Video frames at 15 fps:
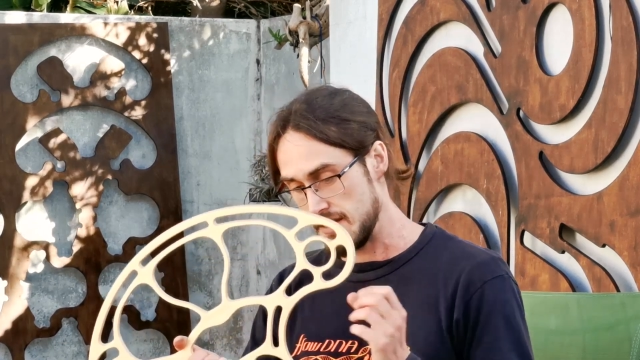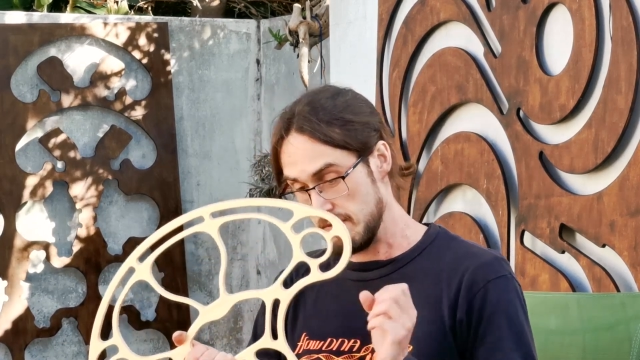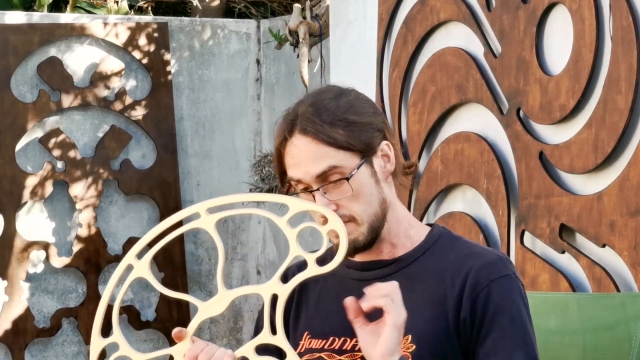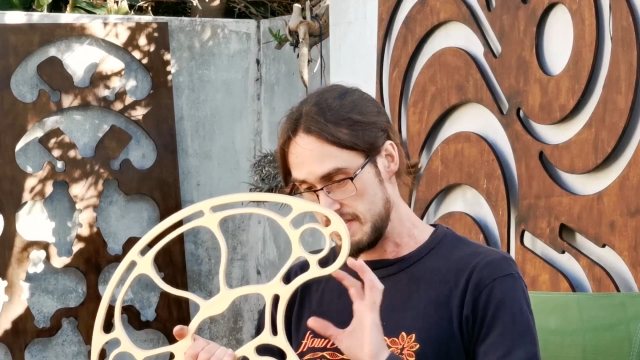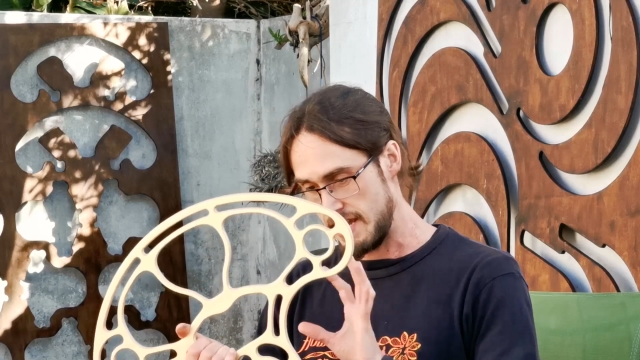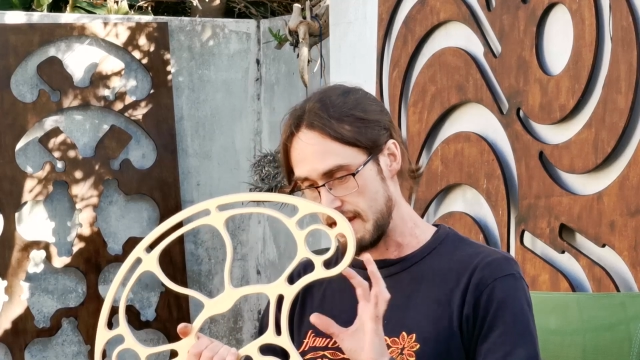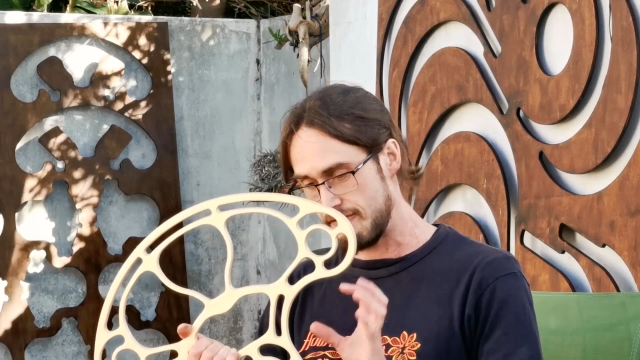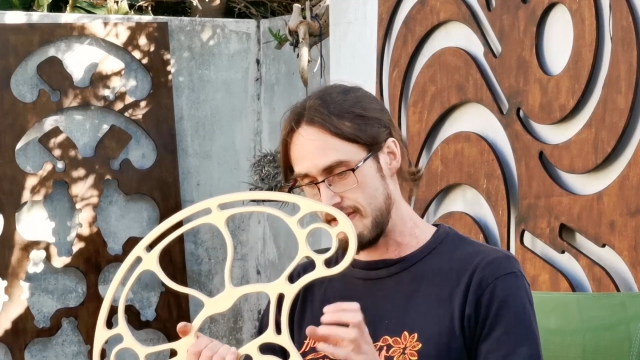
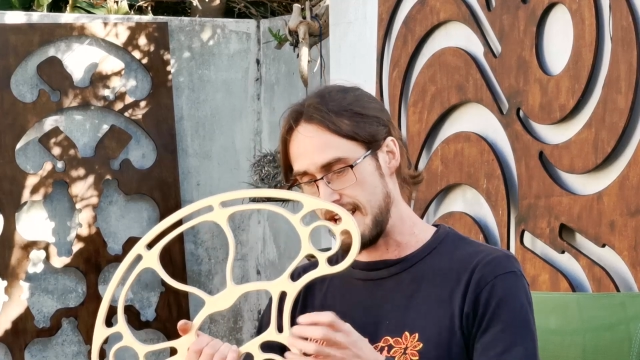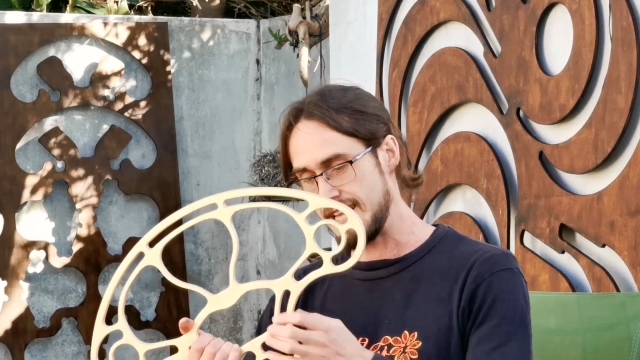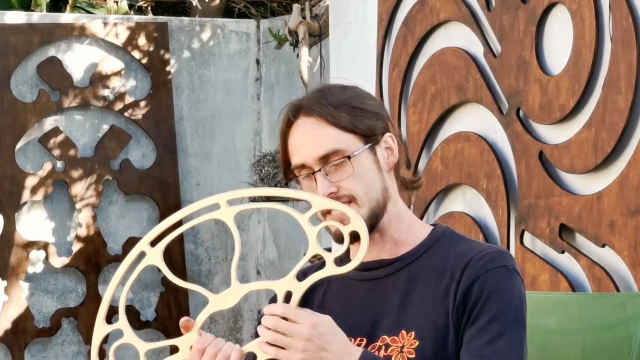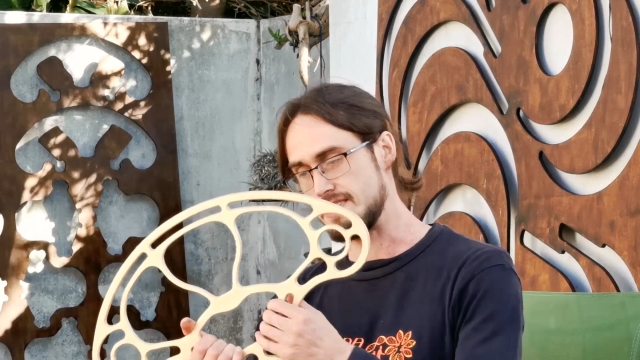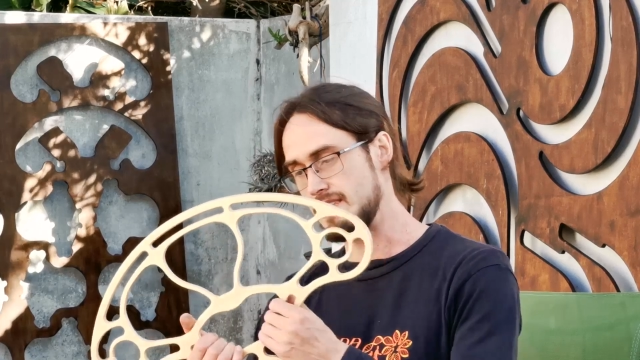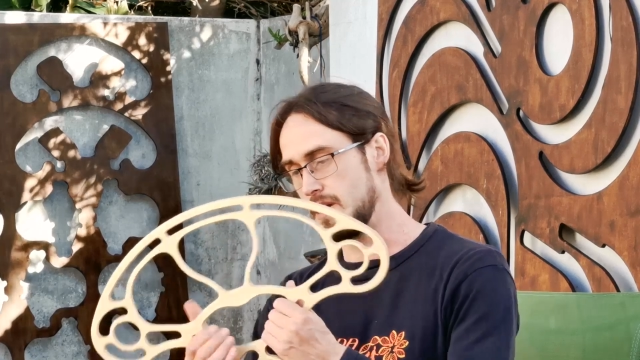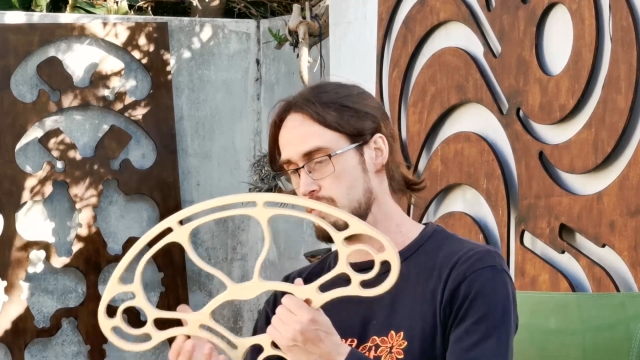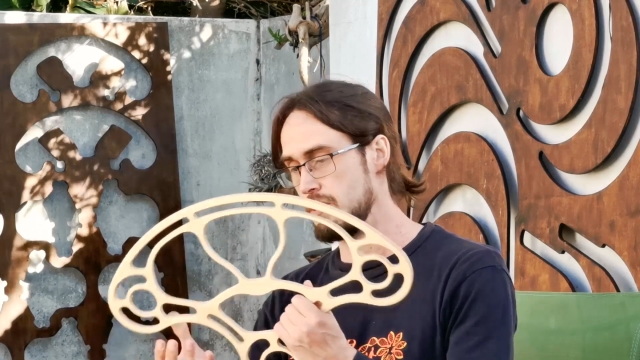tech fans
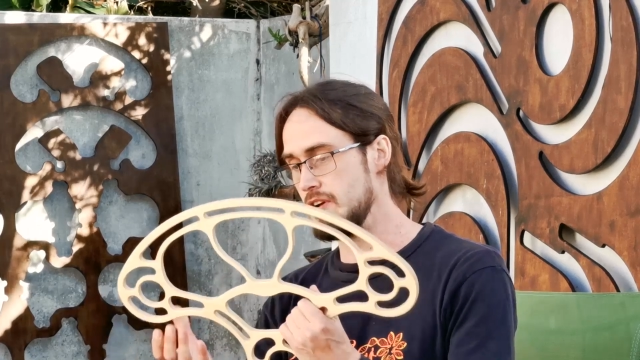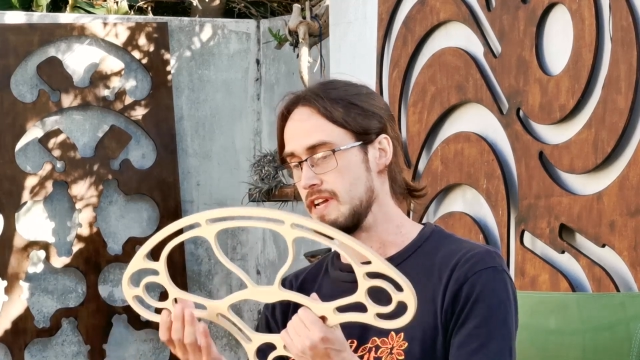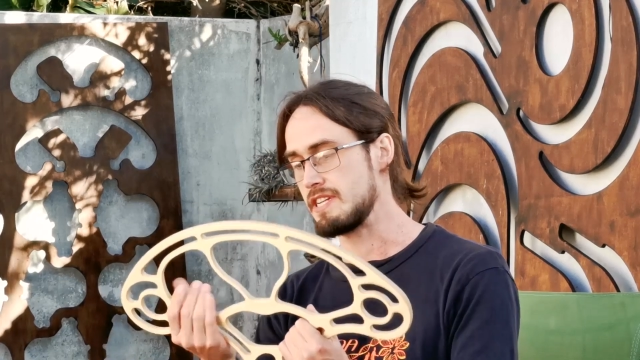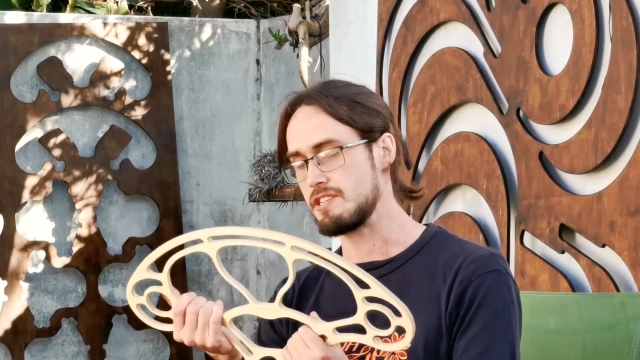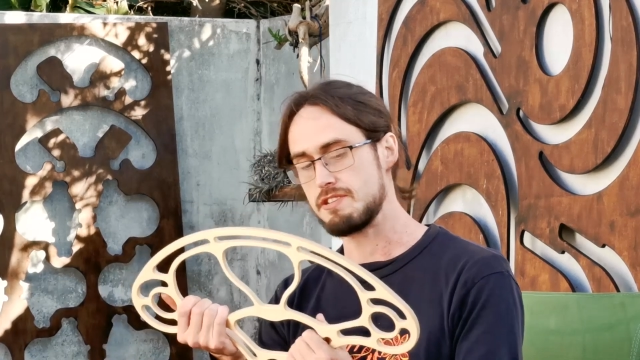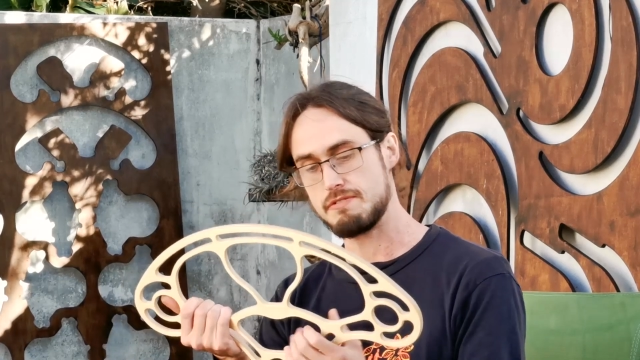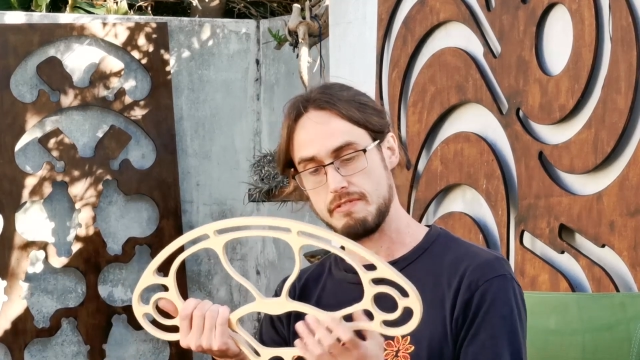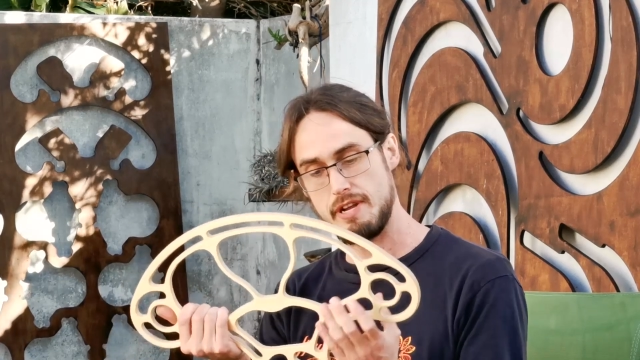that were
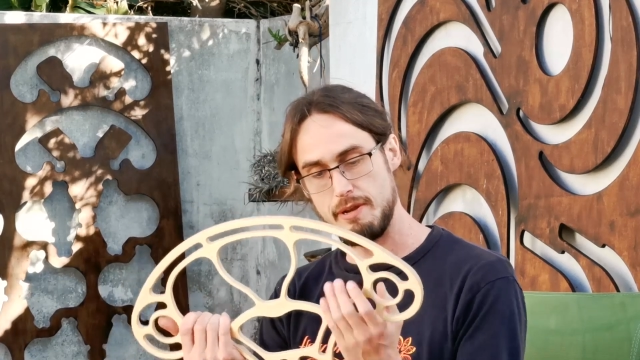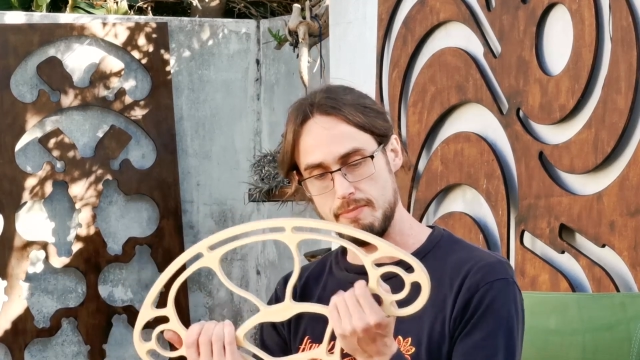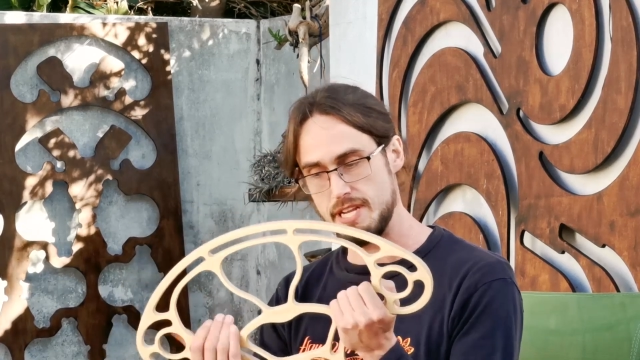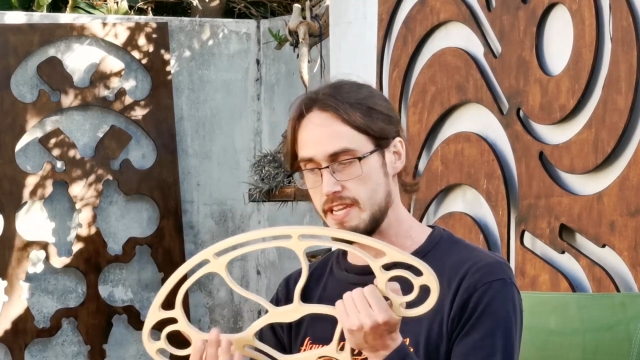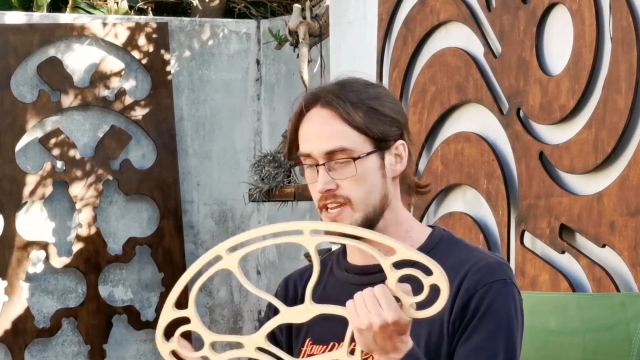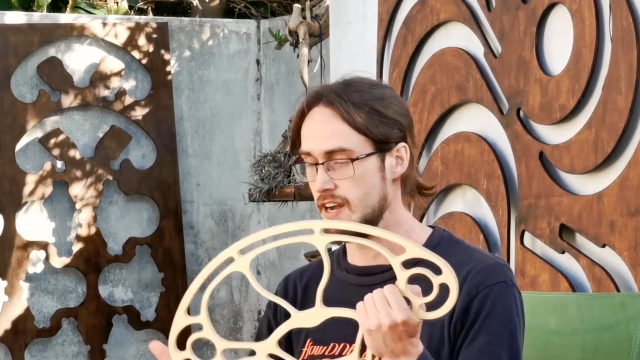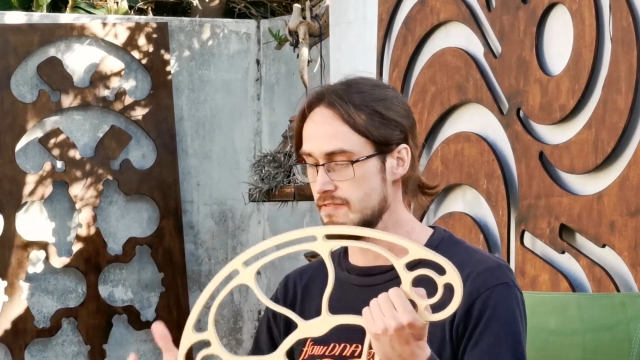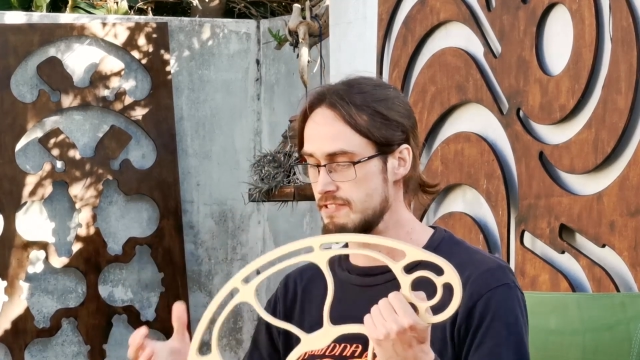extremely
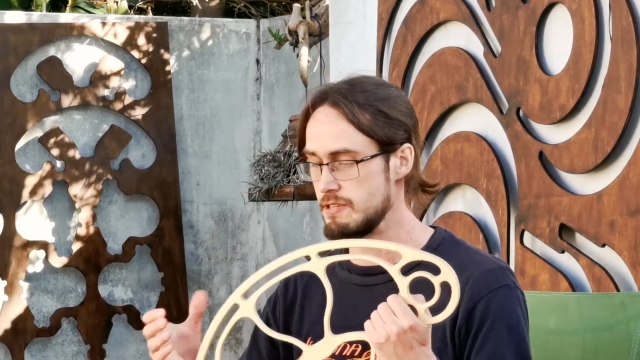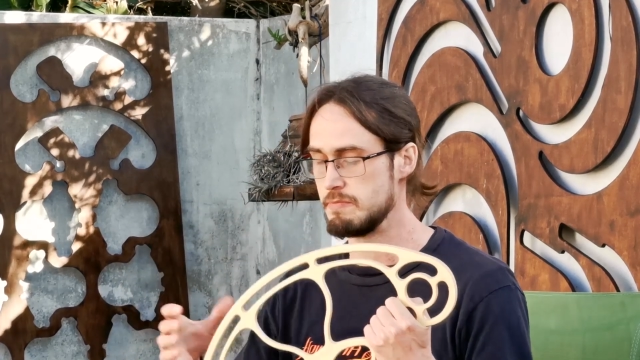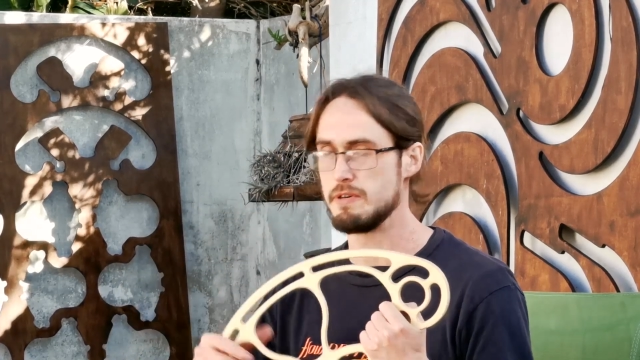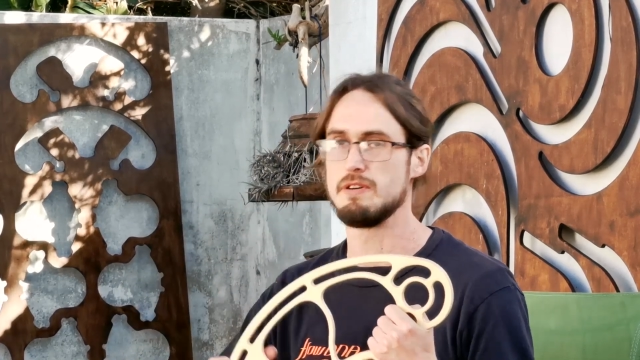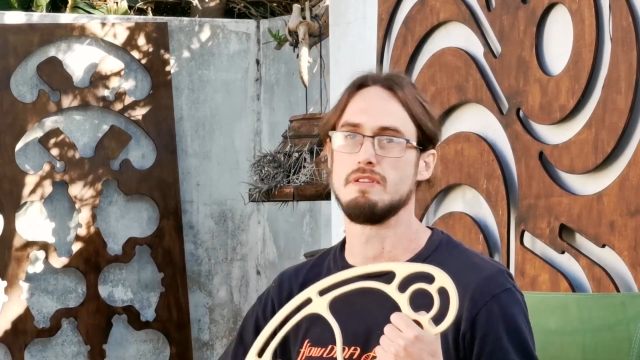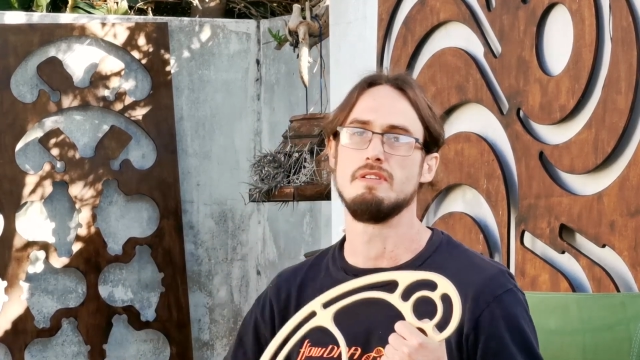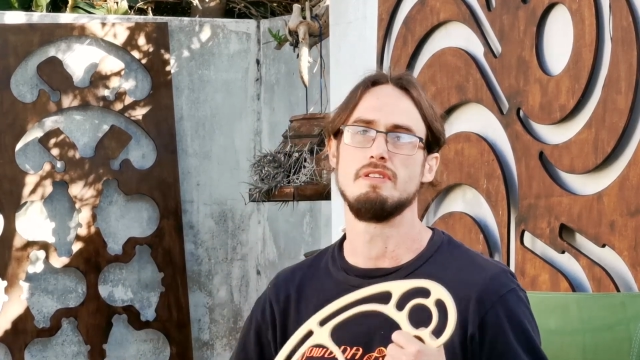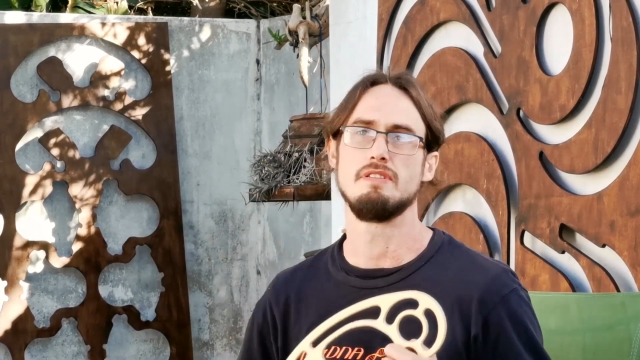comfortable